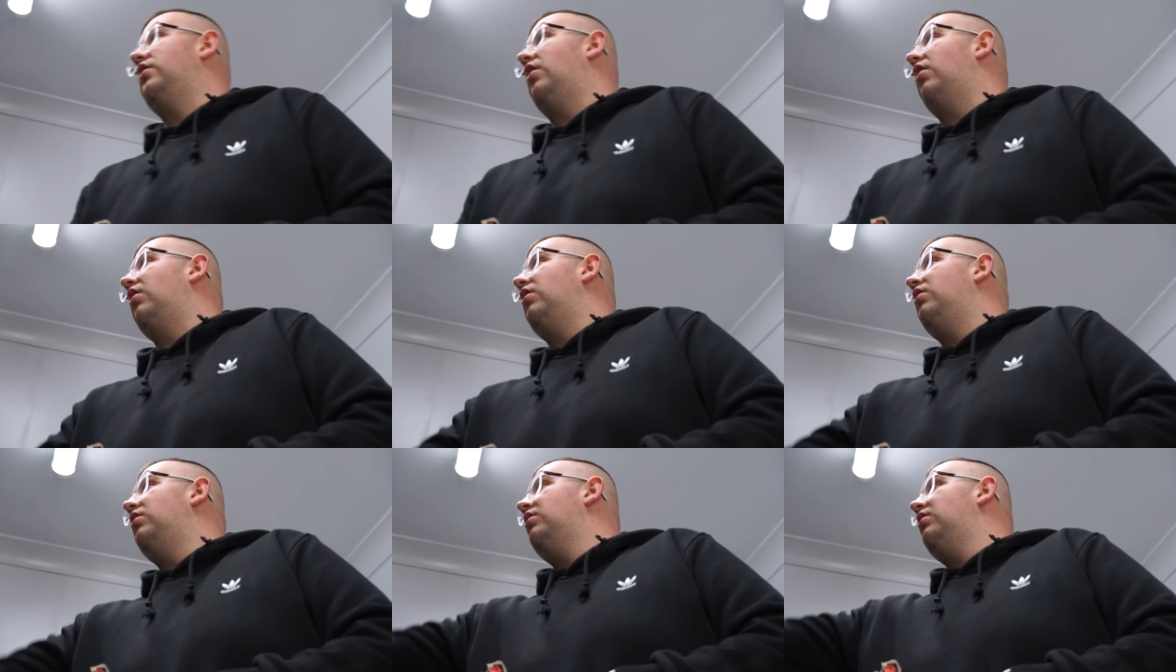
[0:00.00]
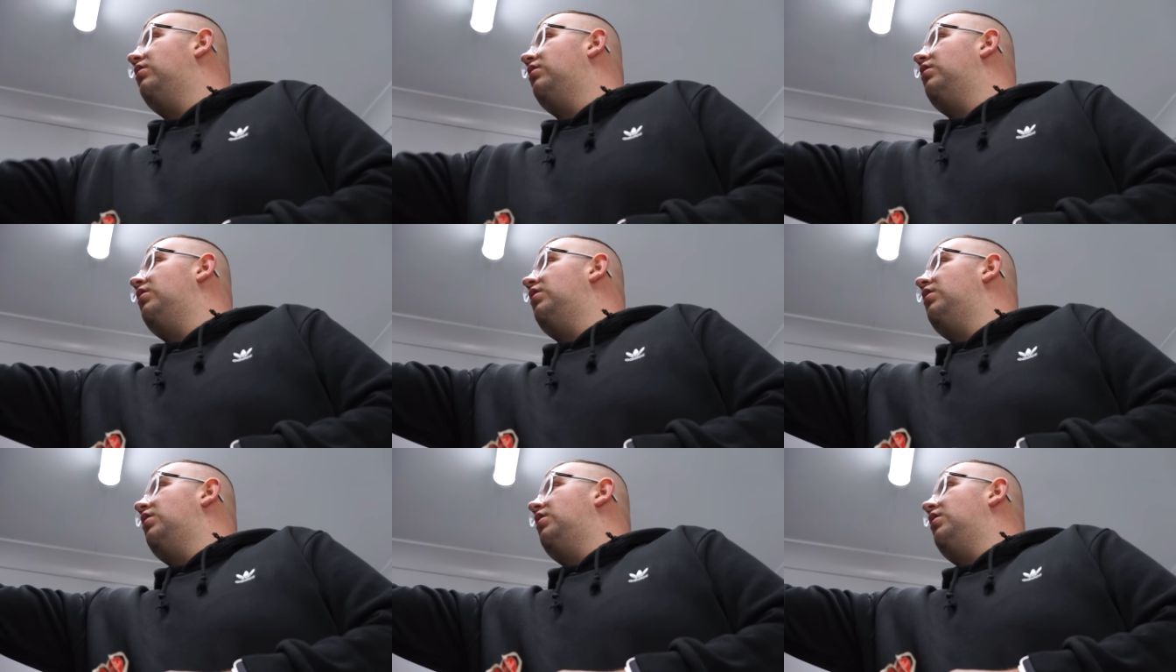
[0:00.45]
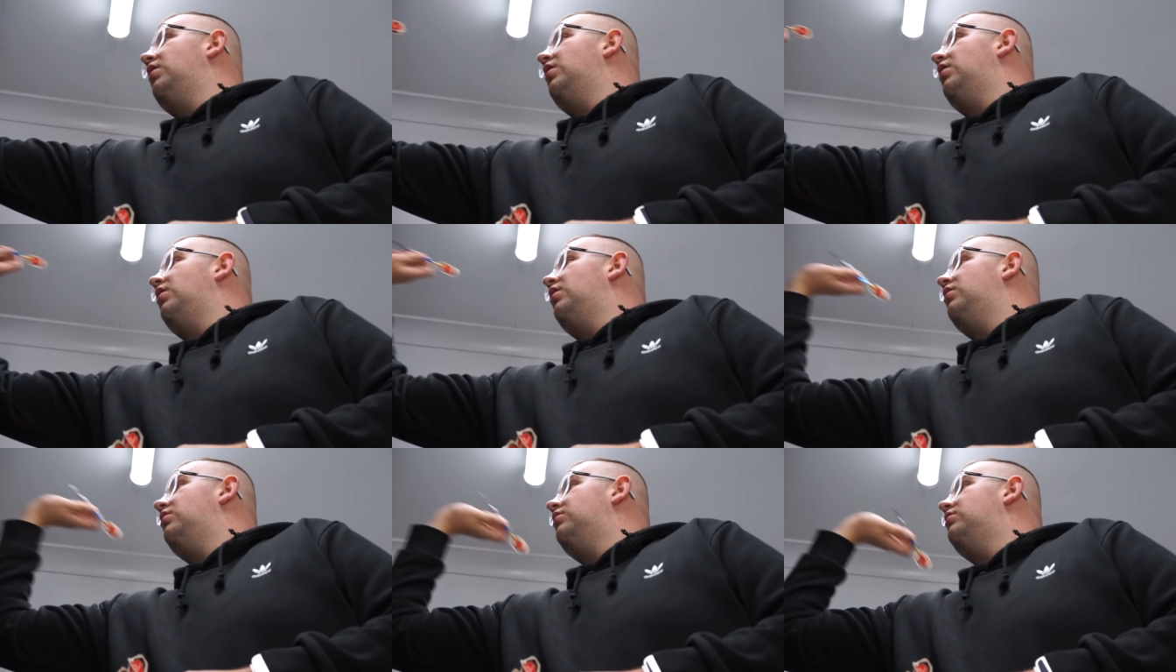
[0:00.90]
not
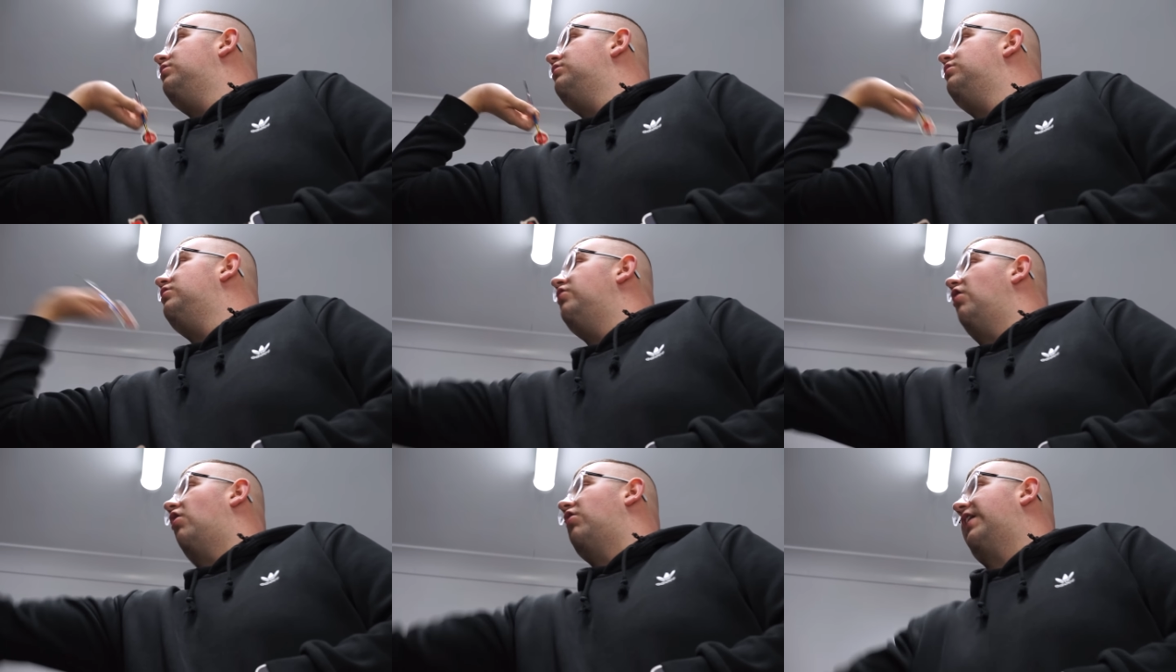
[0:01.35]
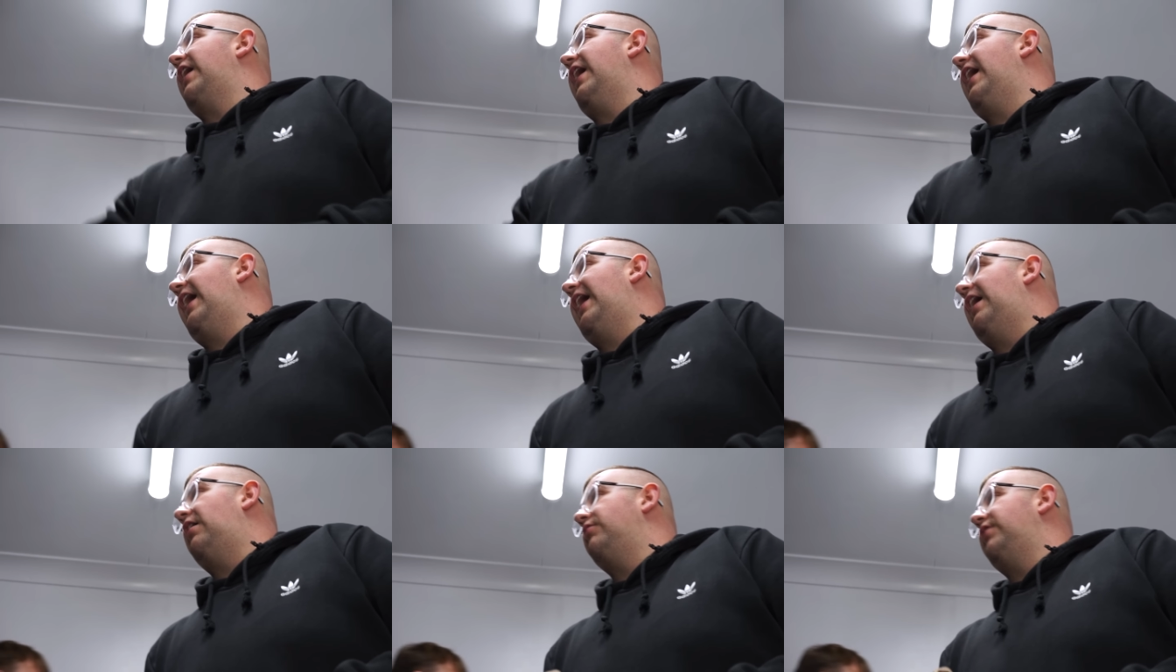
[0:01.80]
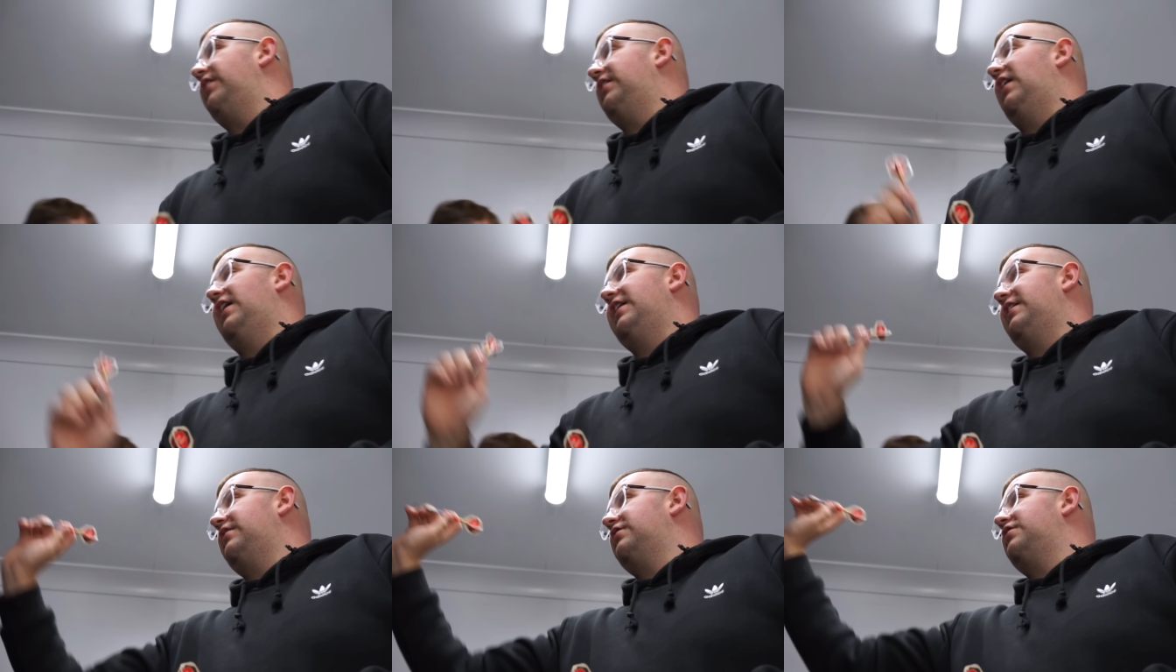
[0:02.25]
not get hounded
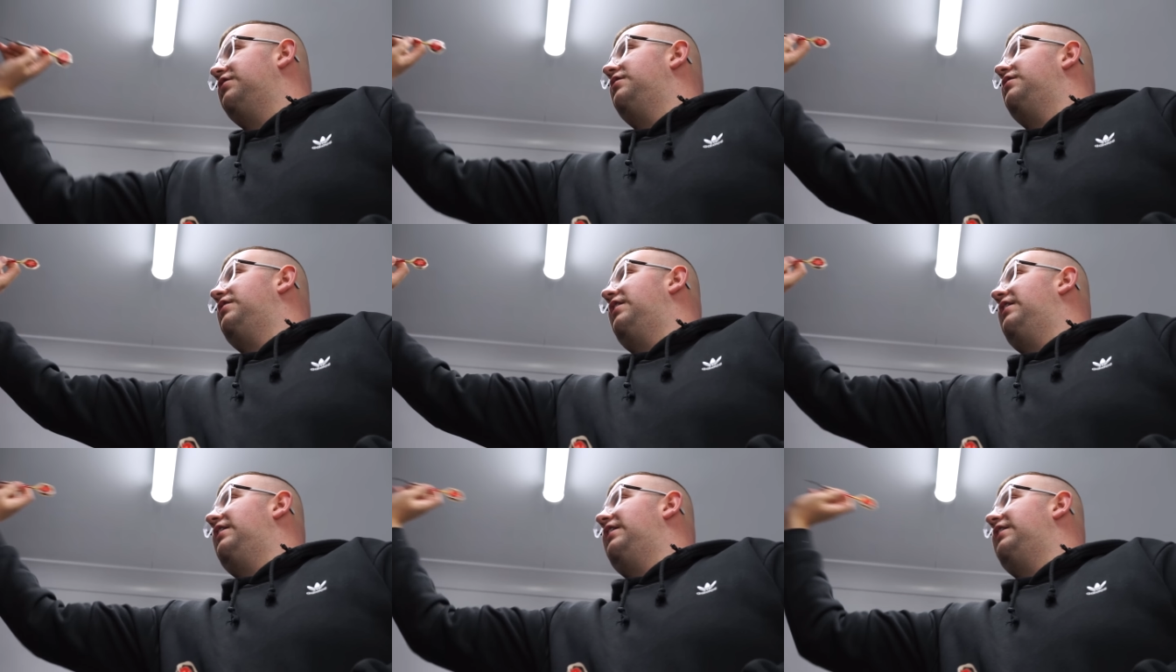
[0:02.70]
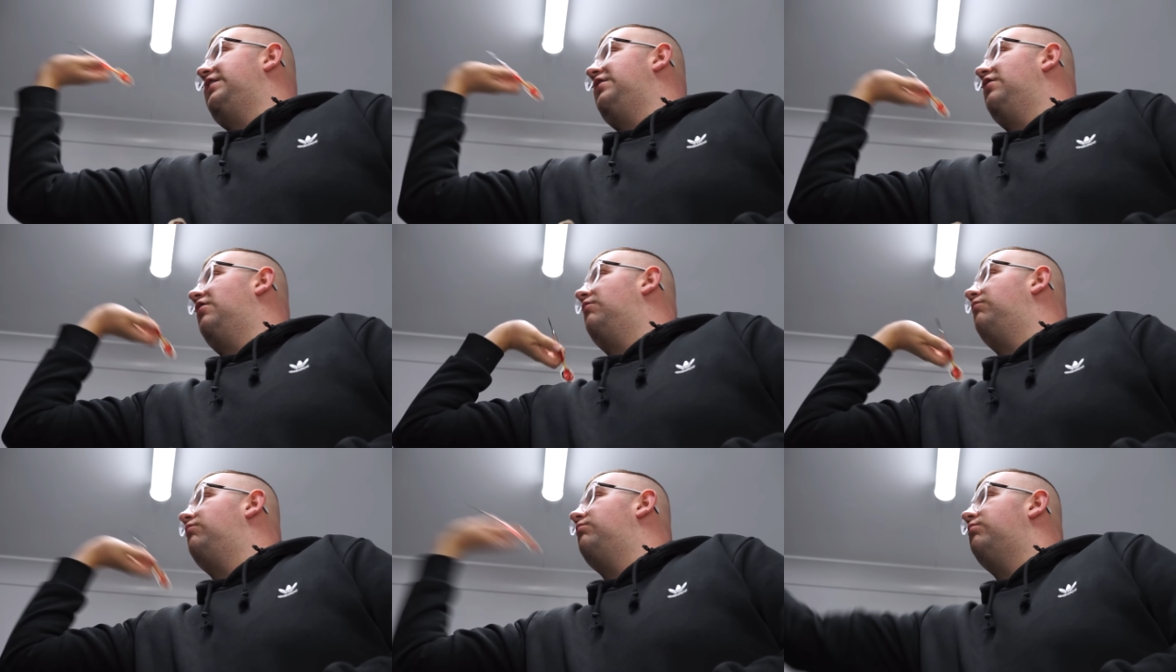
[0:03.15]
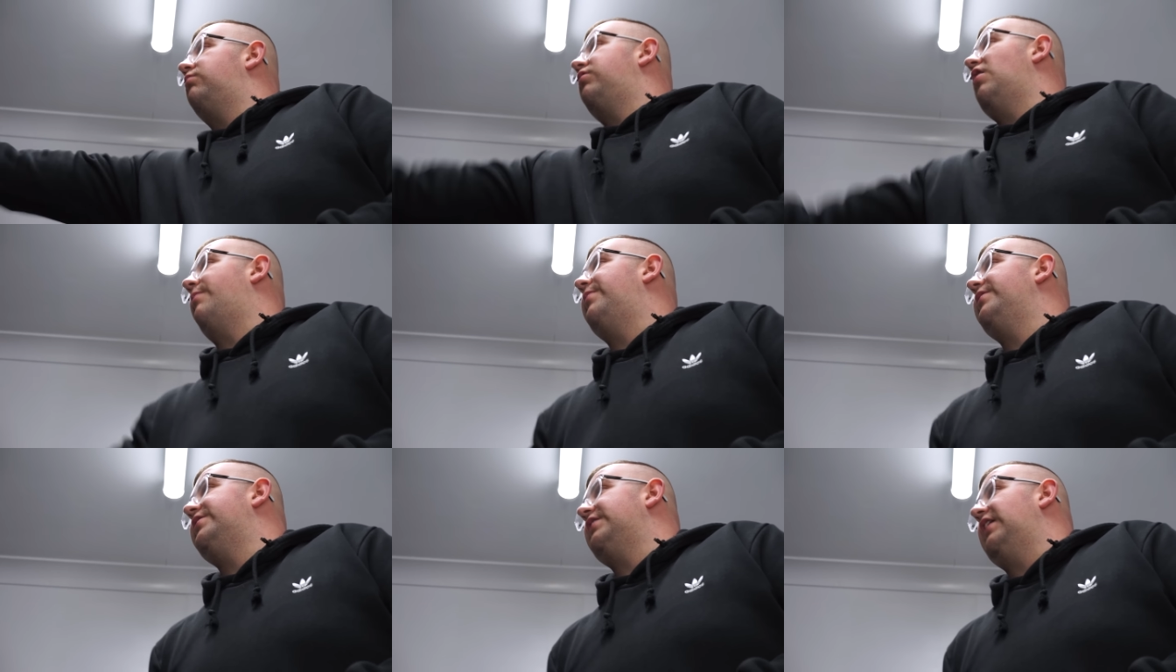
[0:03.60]
like you know
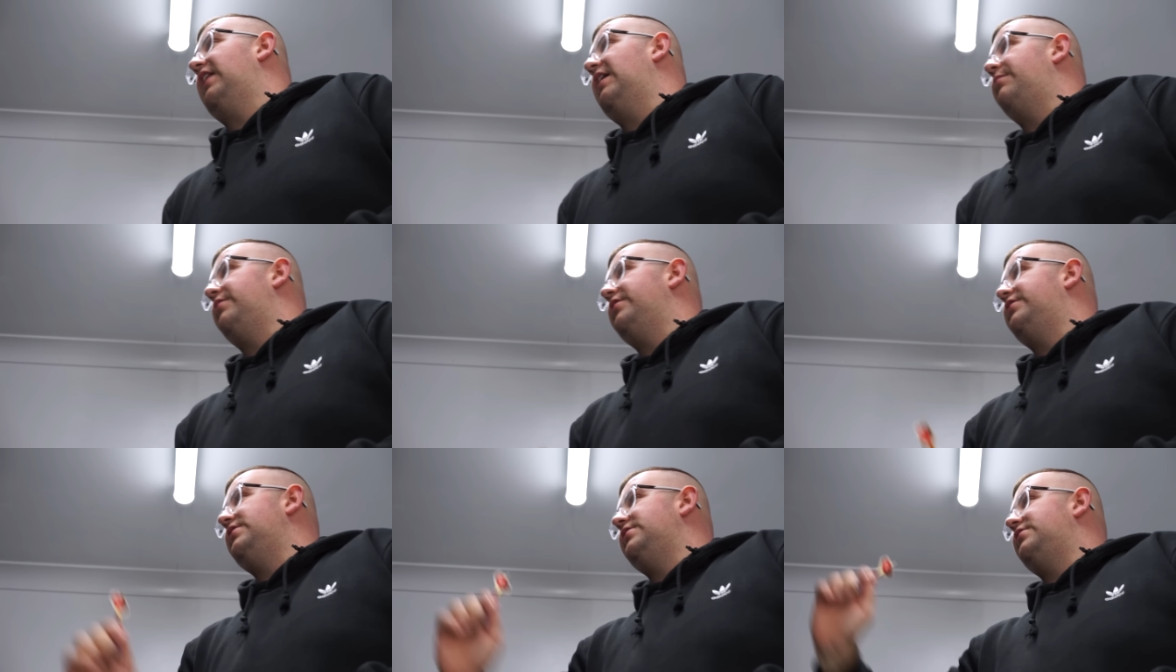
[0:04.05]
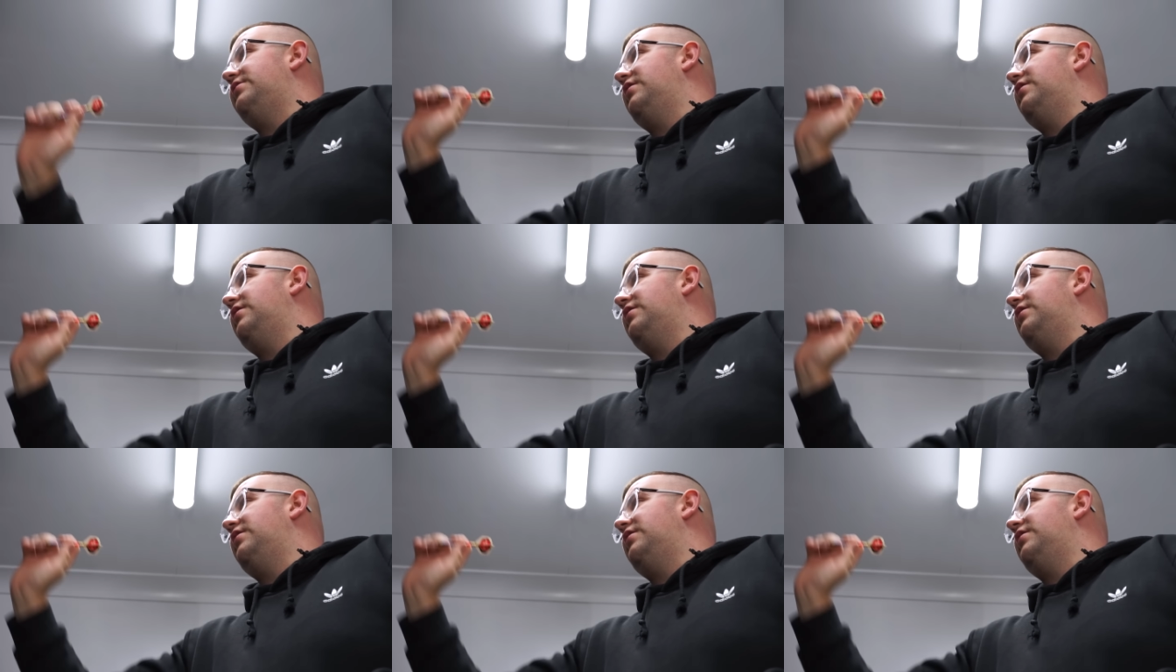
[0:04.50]
proper celebrities